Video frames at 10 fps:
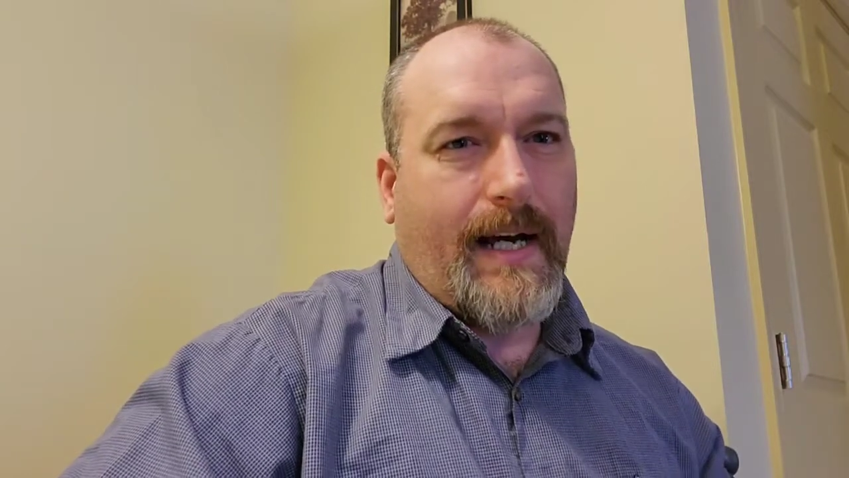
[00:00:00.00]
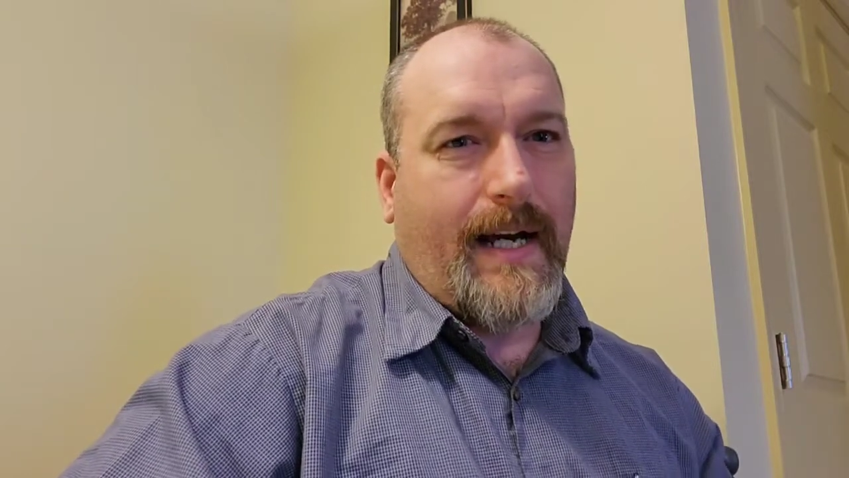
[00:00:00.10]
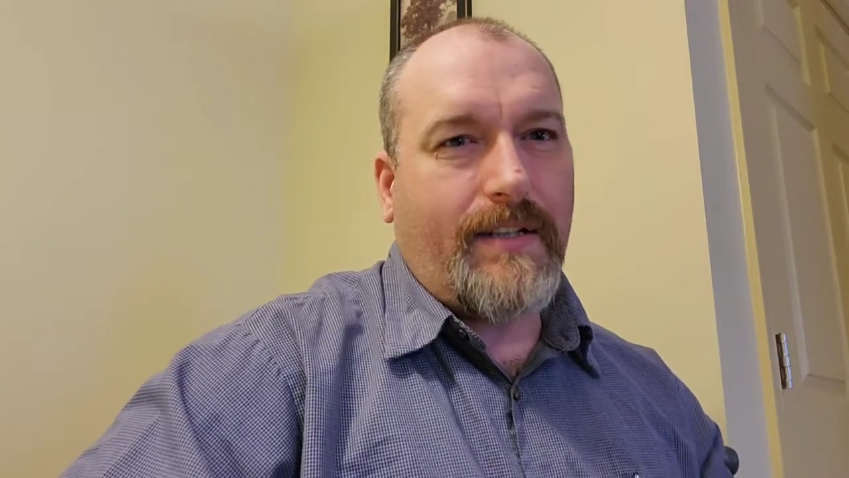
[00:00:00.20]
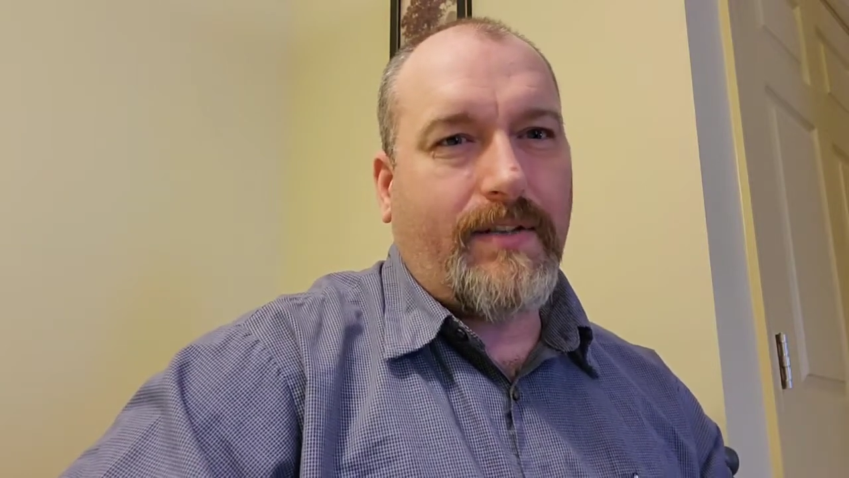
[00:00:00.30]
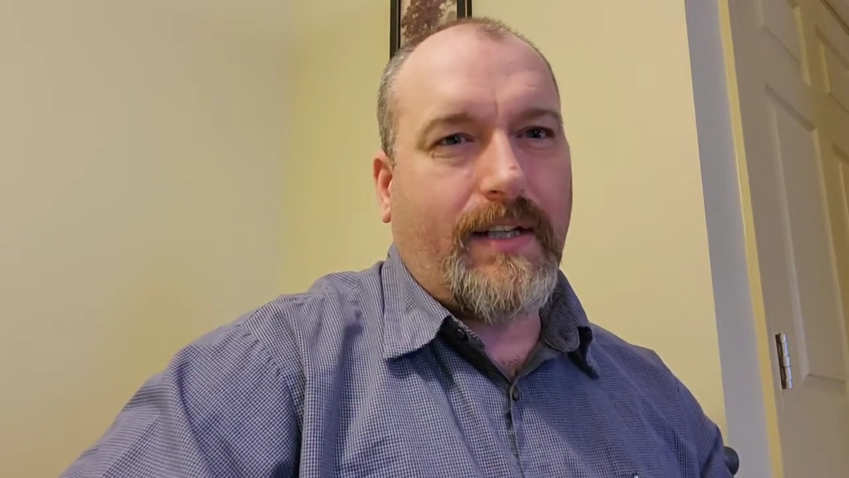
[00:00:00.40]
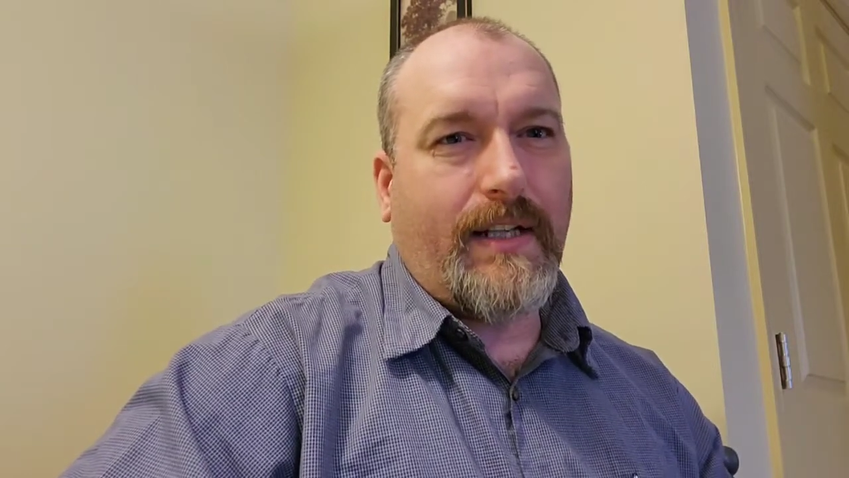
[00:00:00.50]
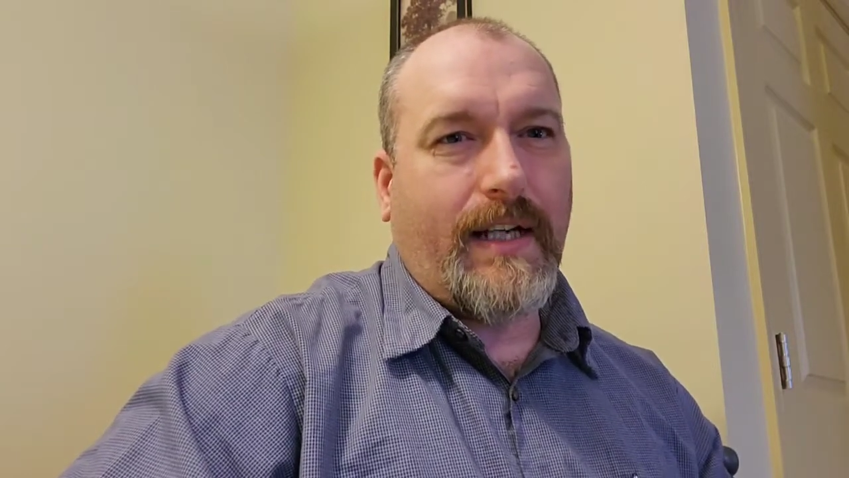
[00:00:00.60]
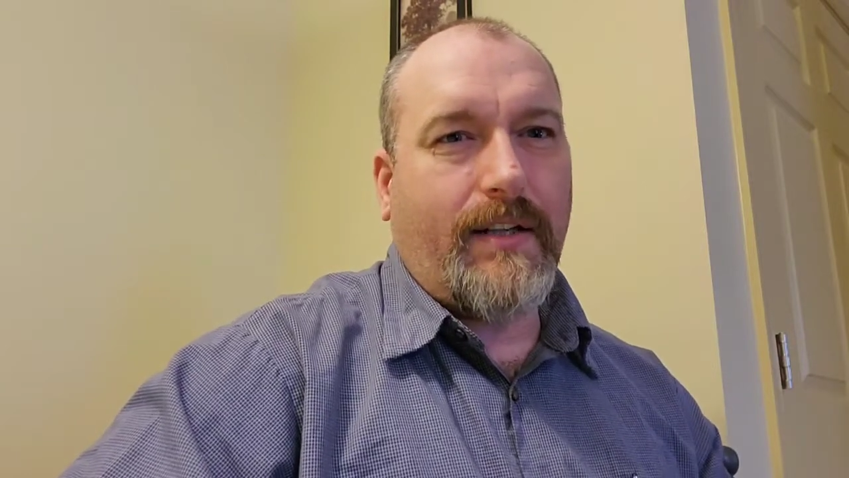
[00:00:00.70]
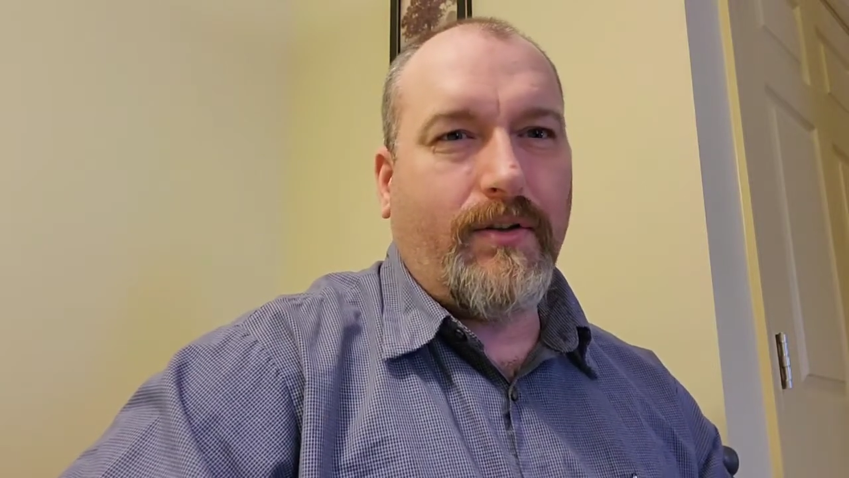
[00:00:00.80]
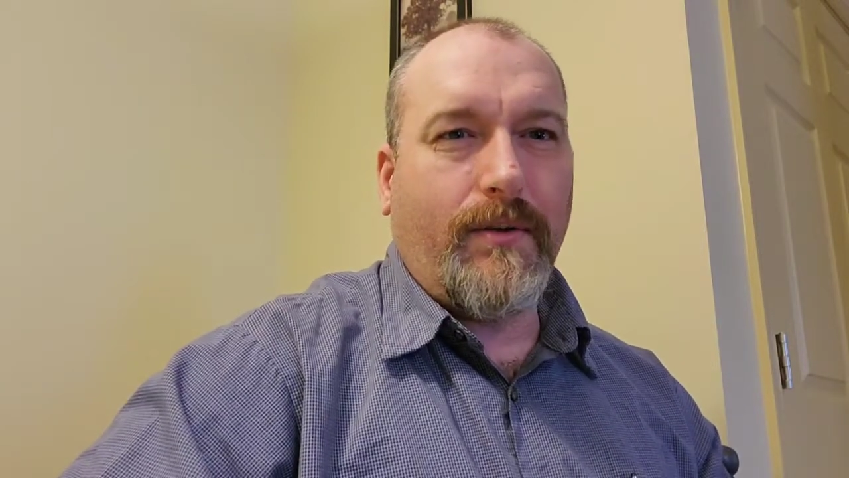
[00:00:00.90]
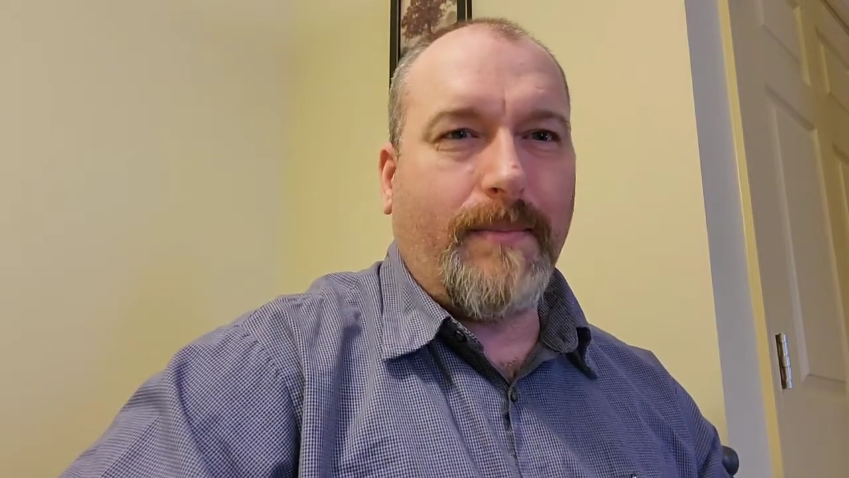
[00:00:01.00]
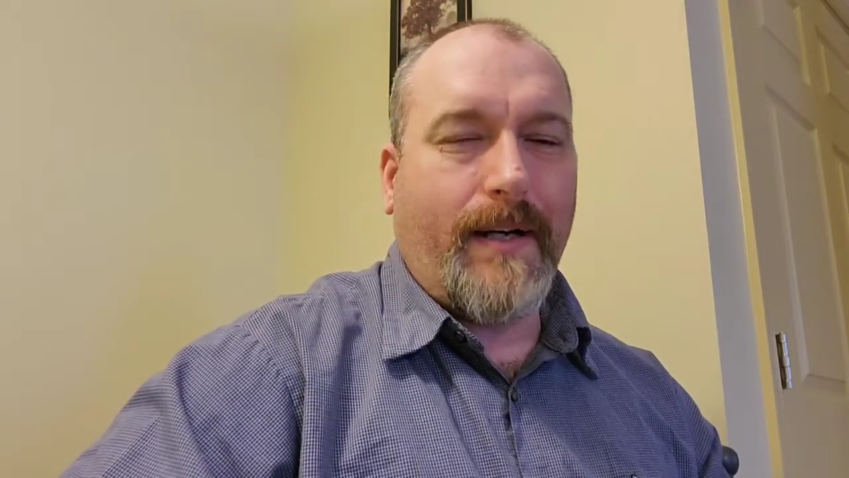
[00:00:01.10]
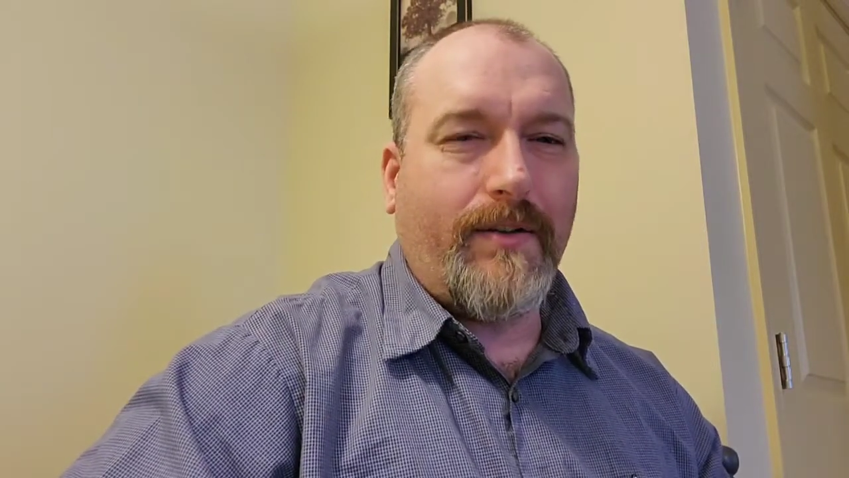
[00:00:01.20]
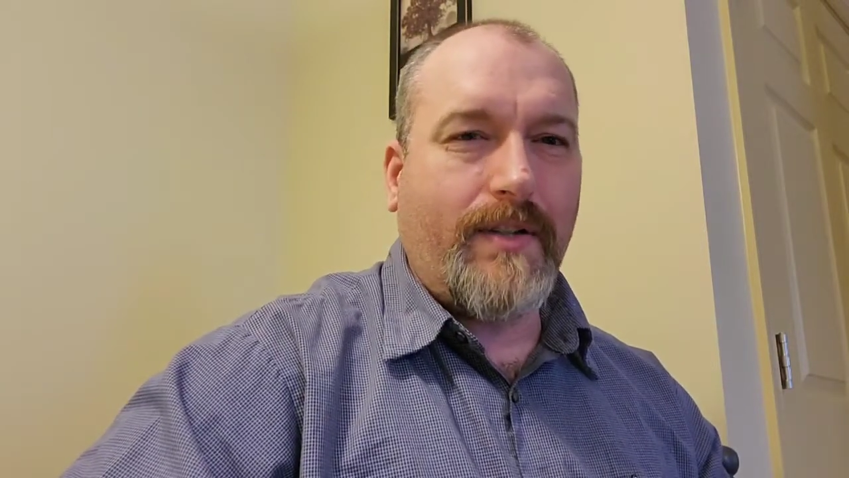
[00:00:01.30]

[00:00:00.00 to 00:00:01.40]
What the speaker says: I just think they could do a better